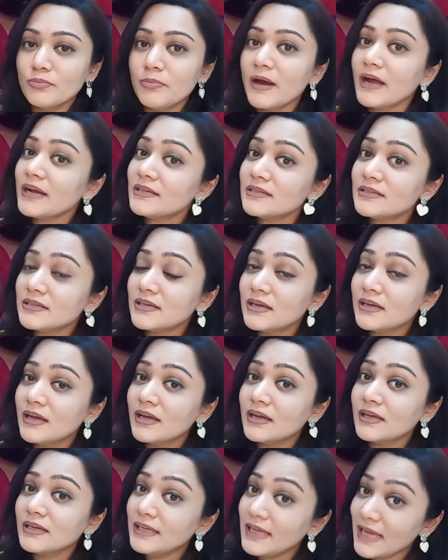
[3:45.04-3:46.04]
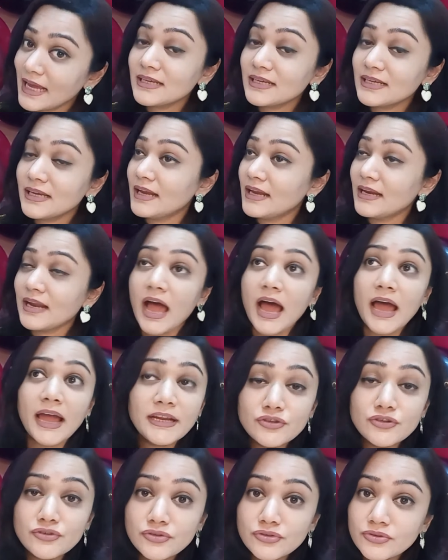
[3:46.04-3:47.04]
But yet again,
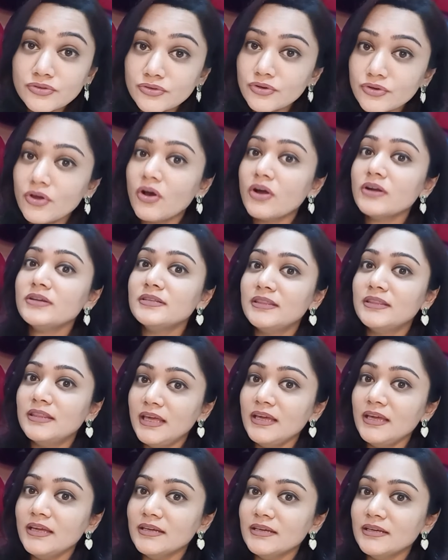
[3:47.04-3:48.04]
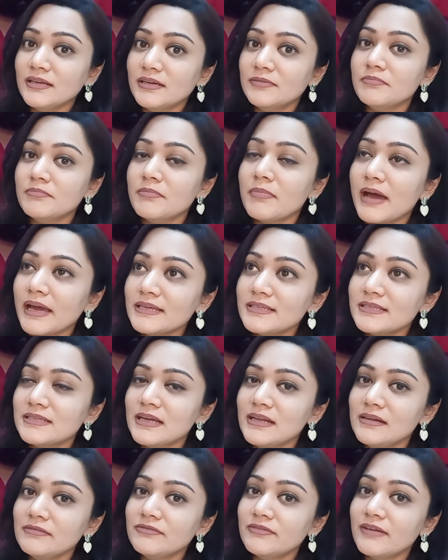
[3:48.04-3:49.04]
I do not think
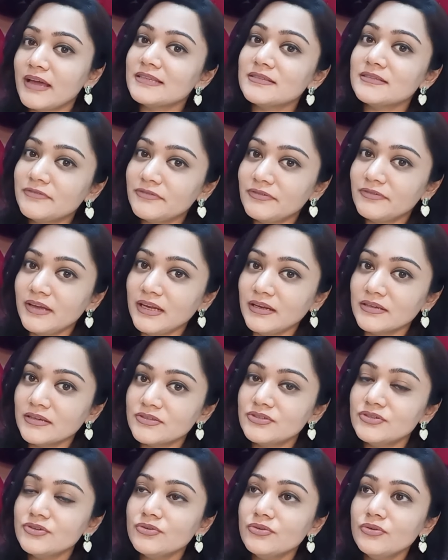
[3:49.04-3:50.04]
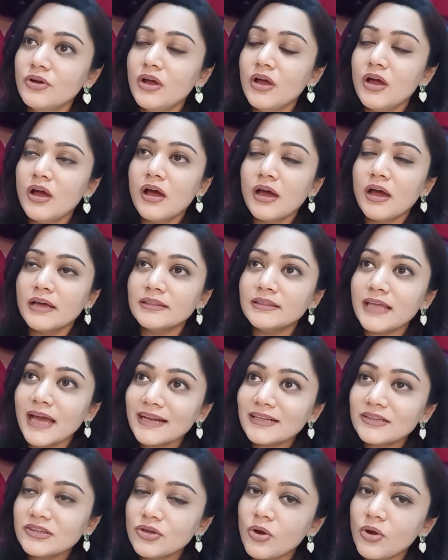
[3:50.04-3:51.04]
myself as a failure. So
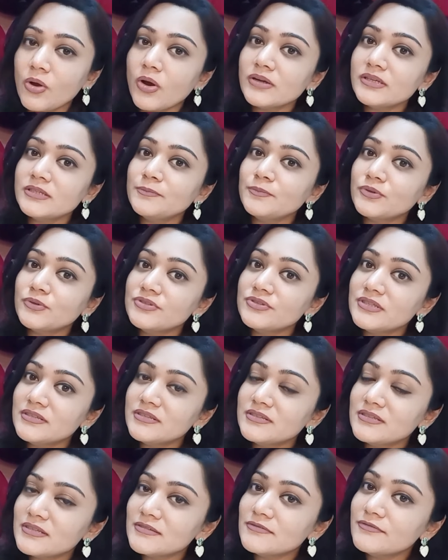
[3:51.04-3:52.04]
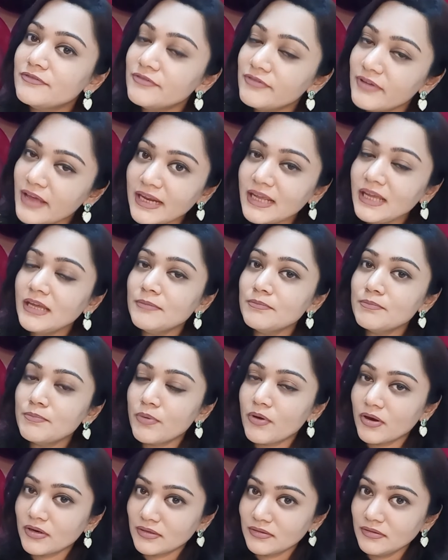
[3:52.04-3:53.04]
that thought process is very
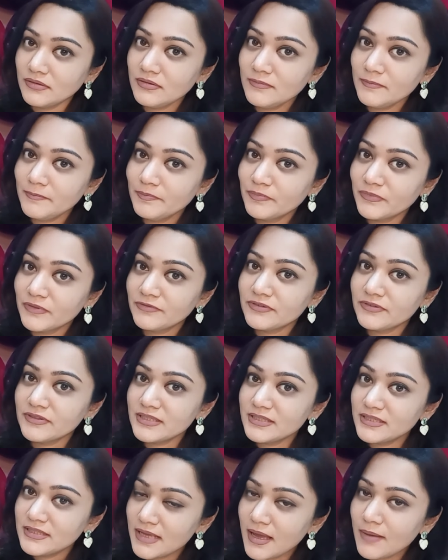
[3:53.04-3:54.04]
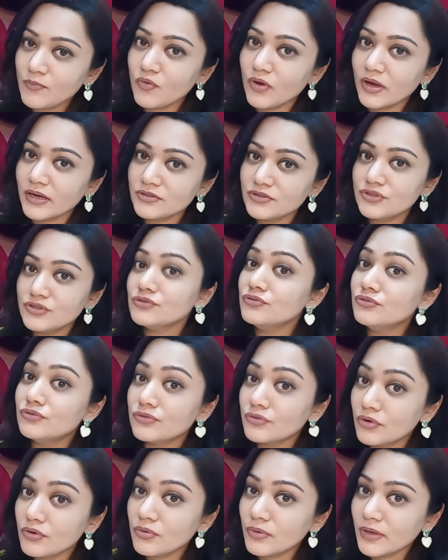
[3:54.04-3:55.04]
important for someone to
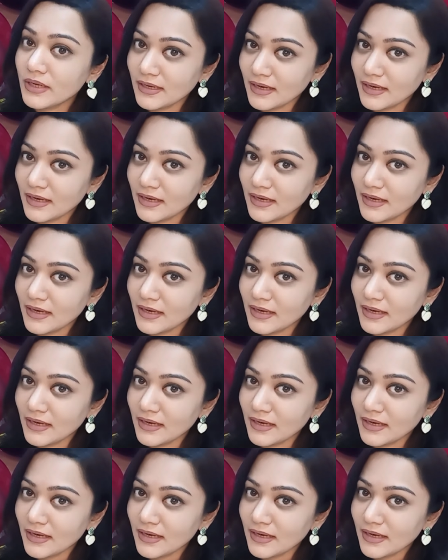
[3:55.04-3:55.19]
grow